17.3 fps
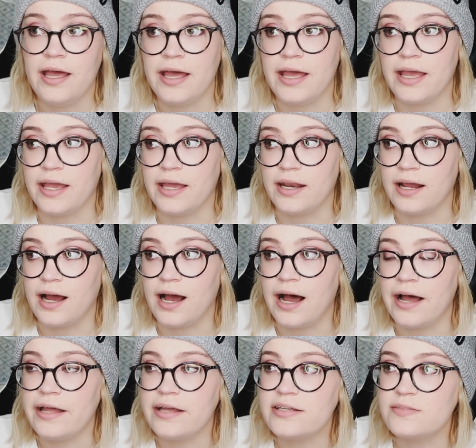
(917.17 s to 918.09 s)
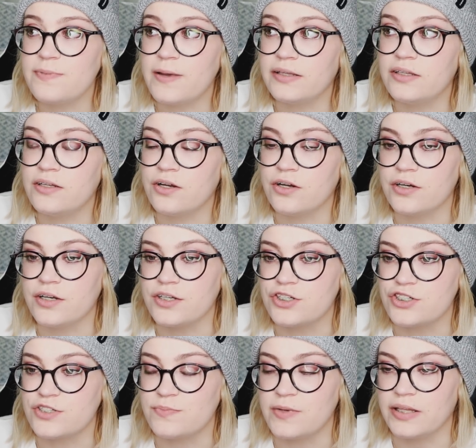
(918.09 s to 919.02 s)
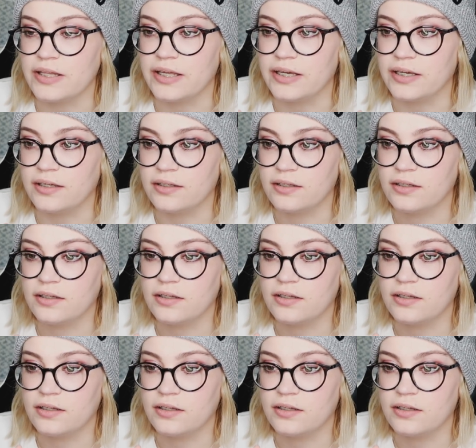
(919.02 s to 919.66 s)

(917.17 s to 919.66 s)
And I expected her to just be like,